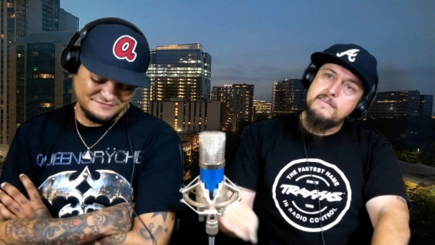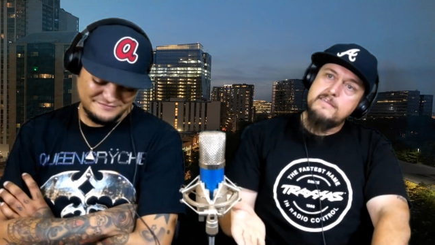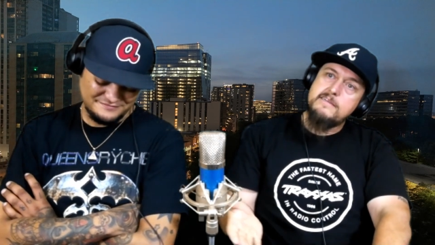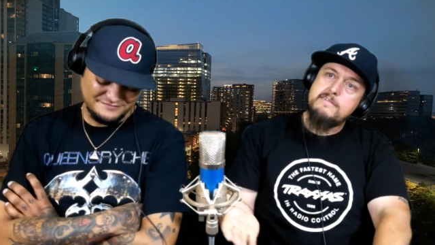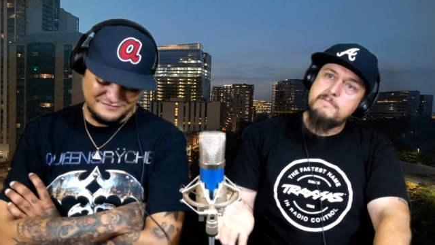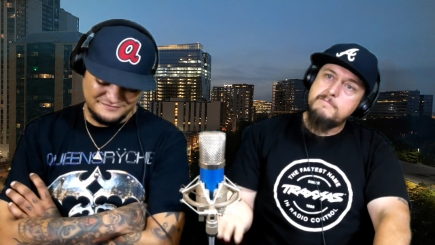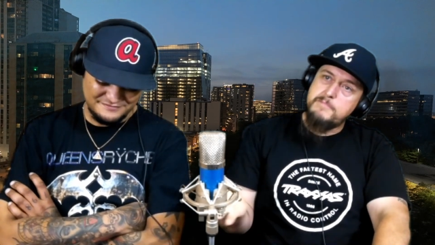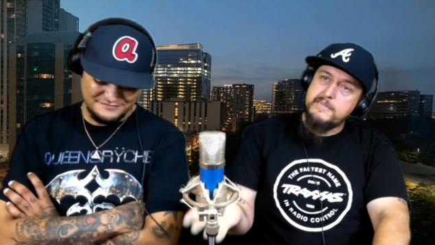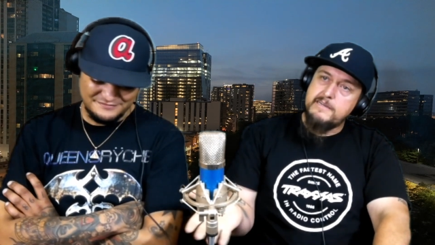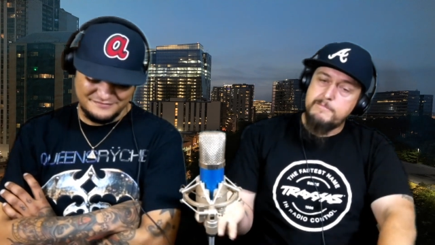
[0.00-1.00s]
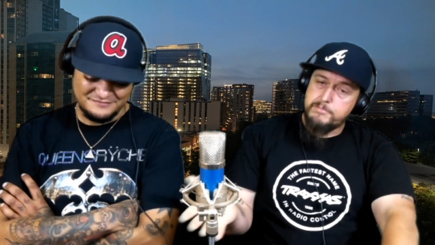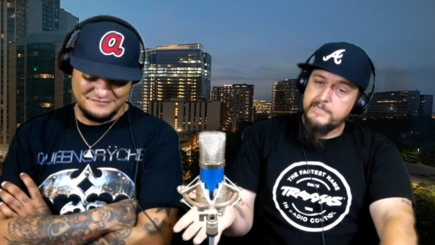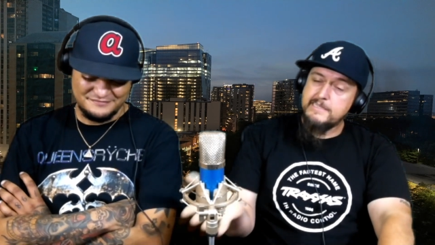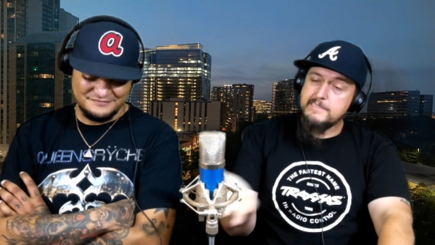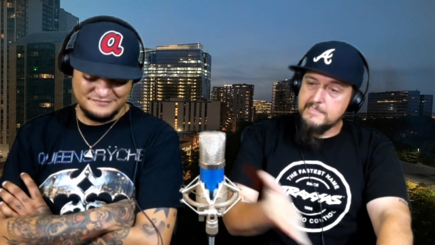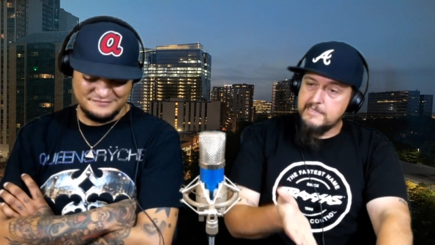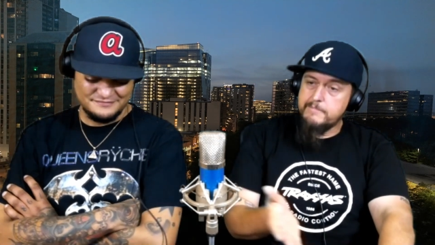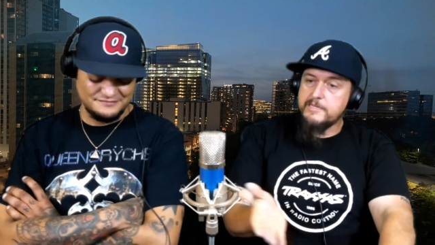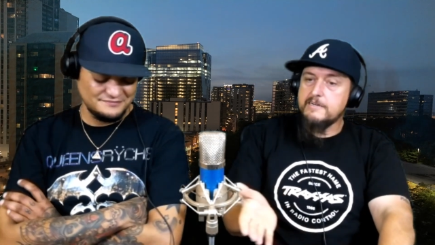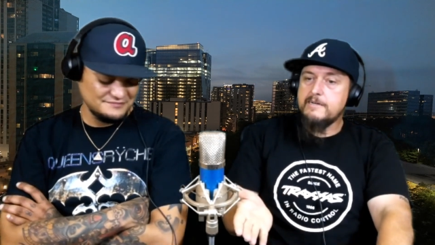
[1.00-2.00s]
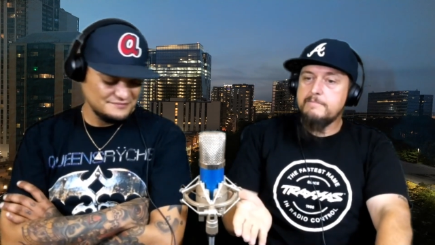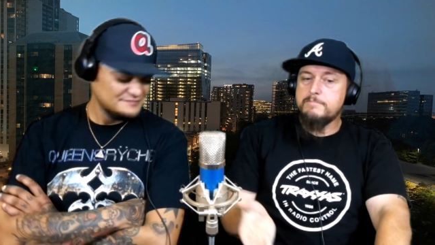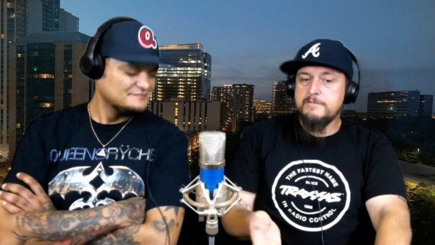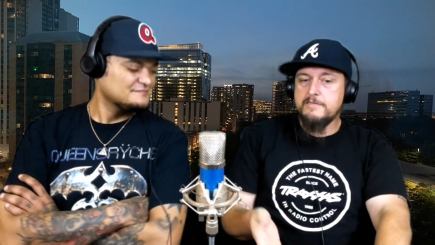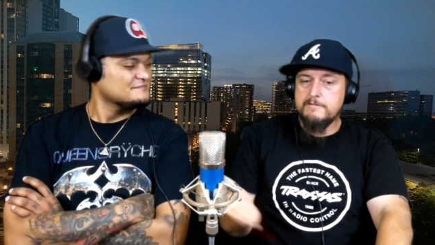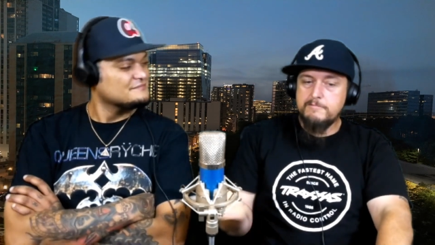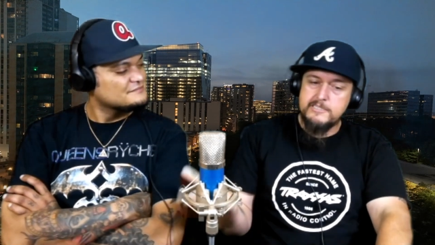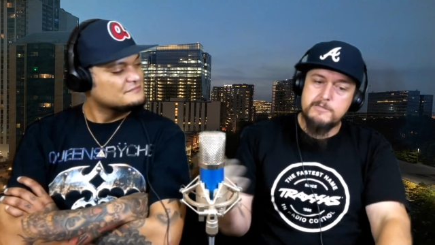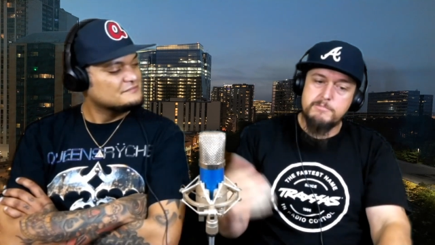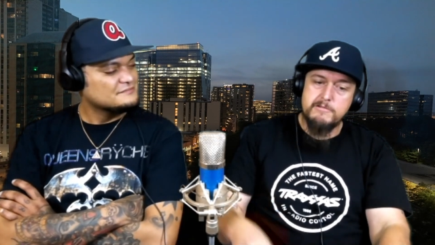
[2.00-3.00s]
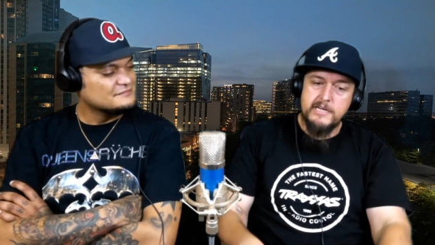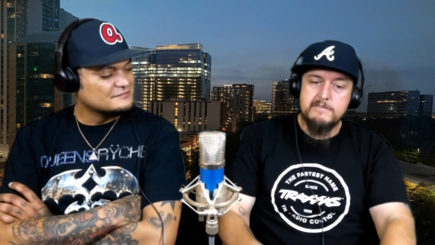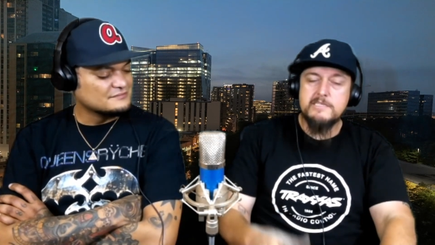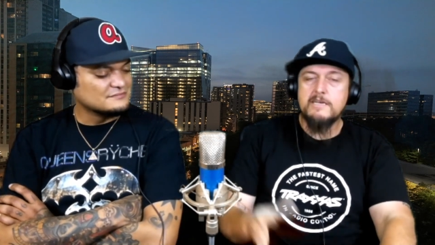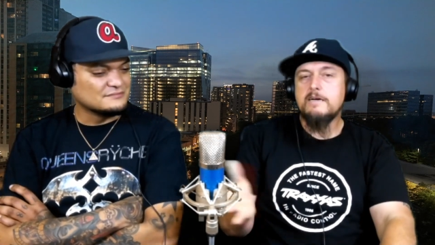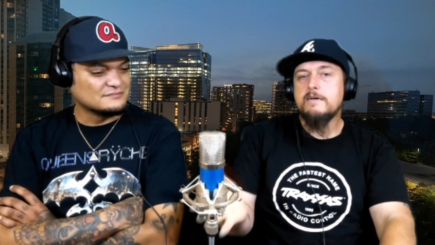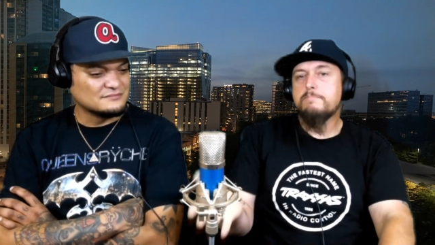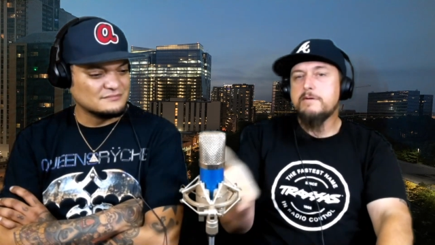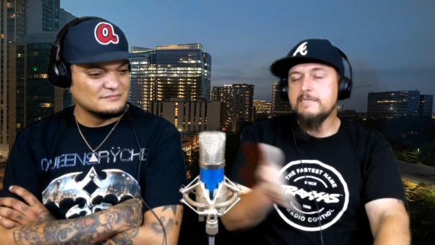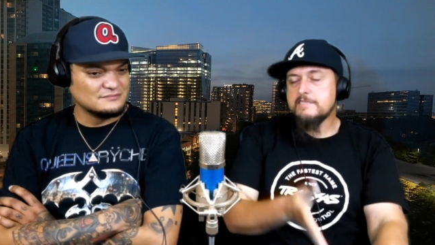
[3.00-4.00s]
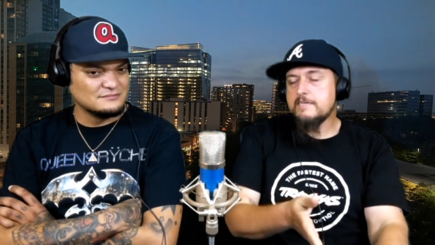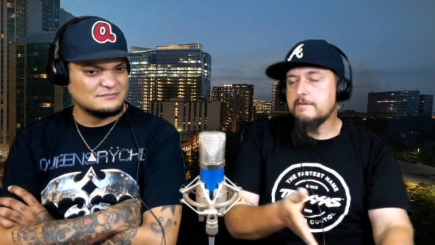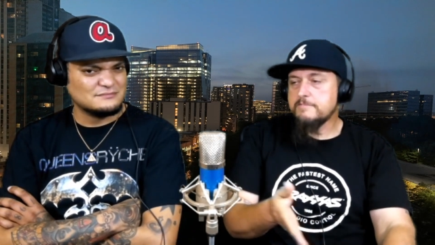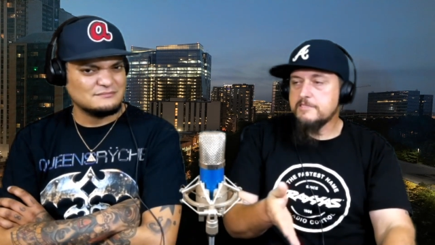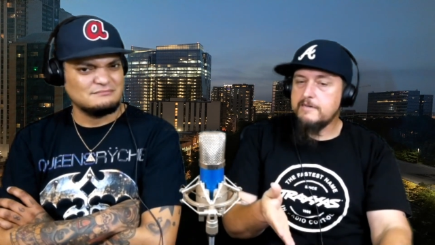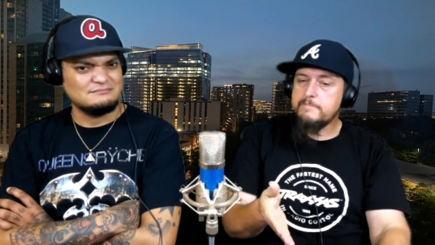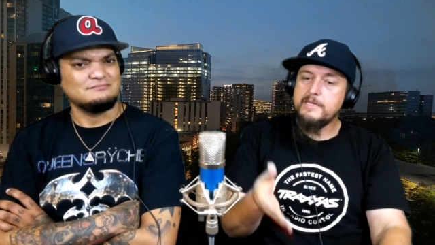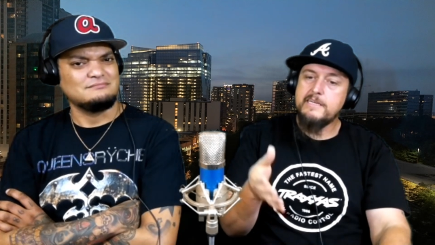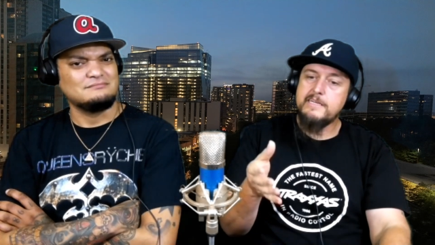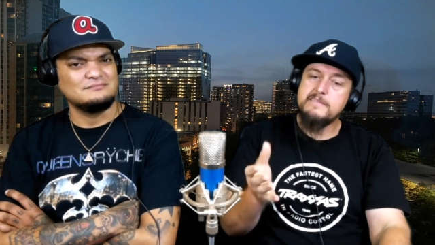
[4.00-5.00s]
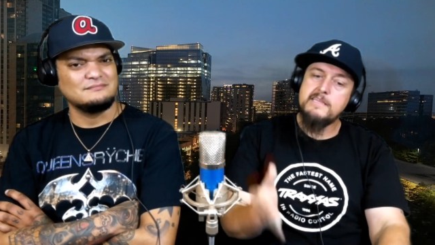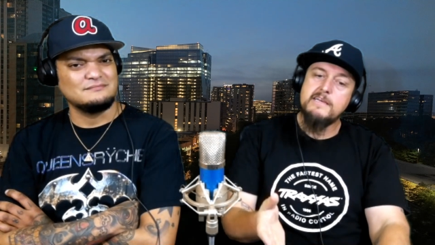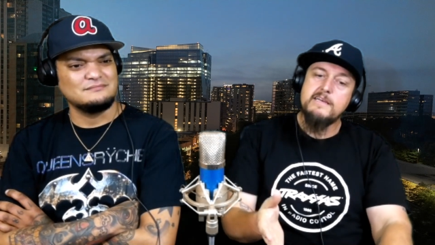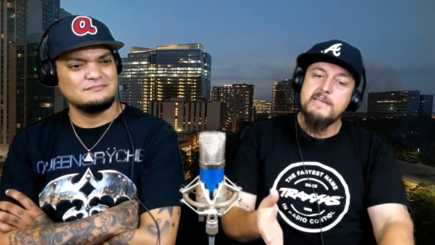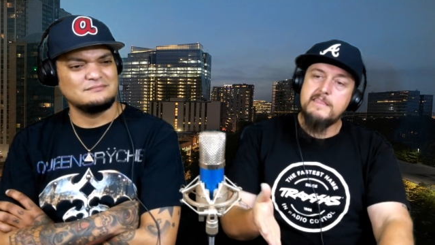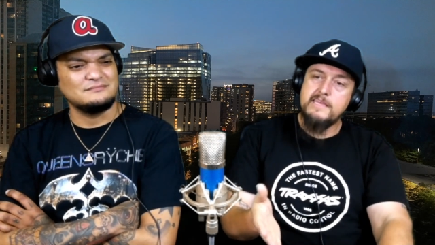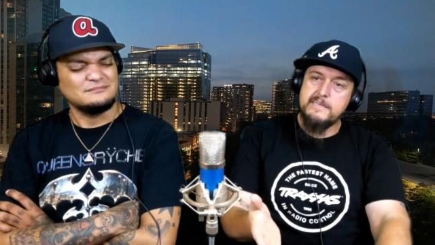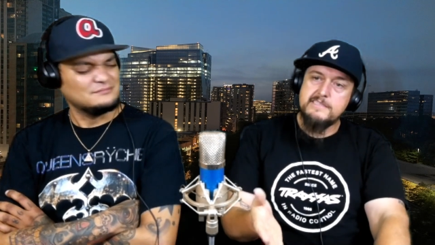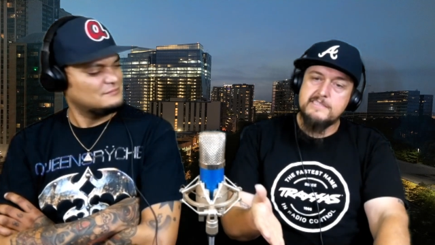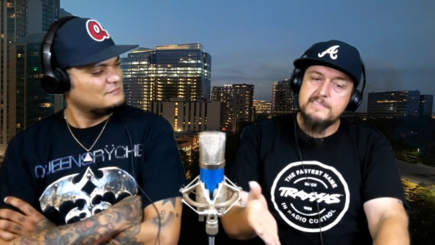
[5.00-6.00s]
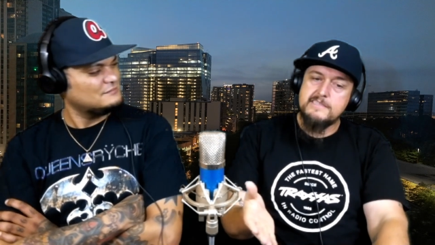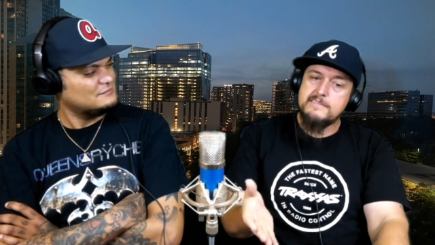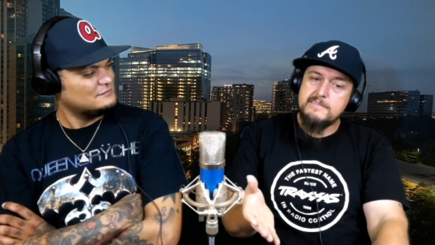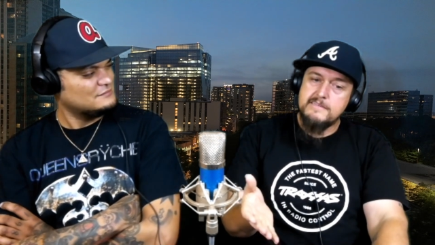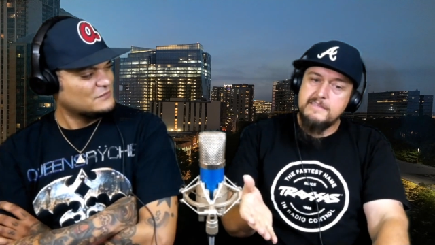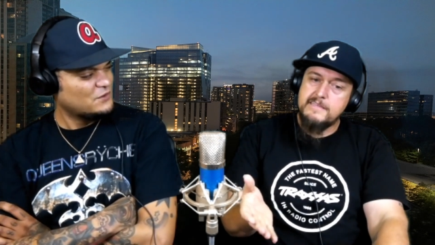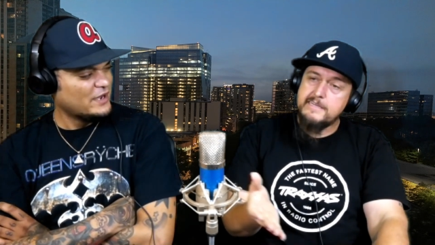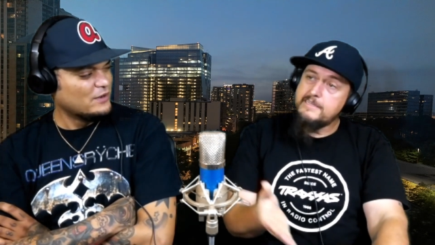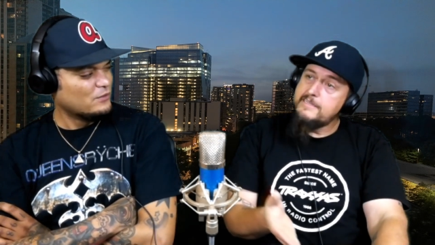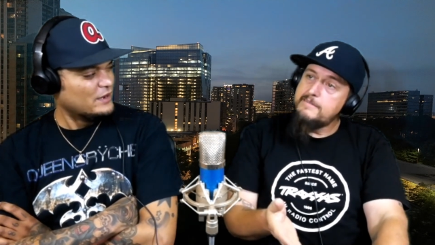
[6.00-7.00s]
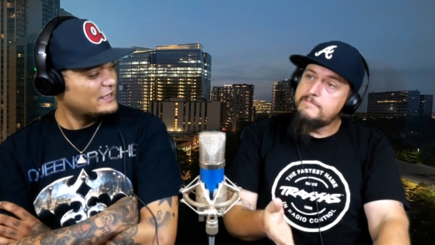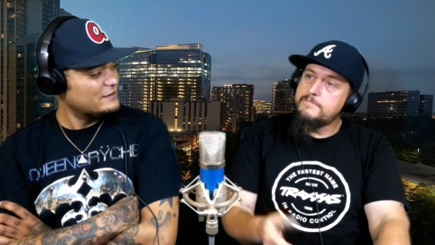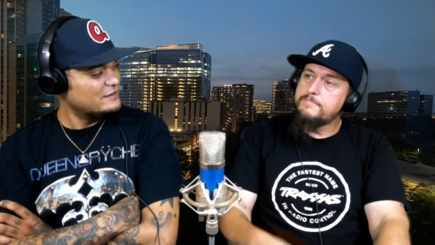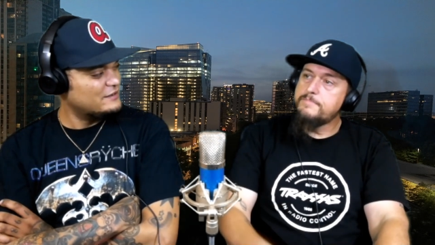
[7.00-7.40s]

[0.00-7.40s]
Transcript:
Speaker 1: you know, my uh, Prince coming up. You know, watch the pronouns. Uh, Prince comes up and thinks. Like, Wait, what?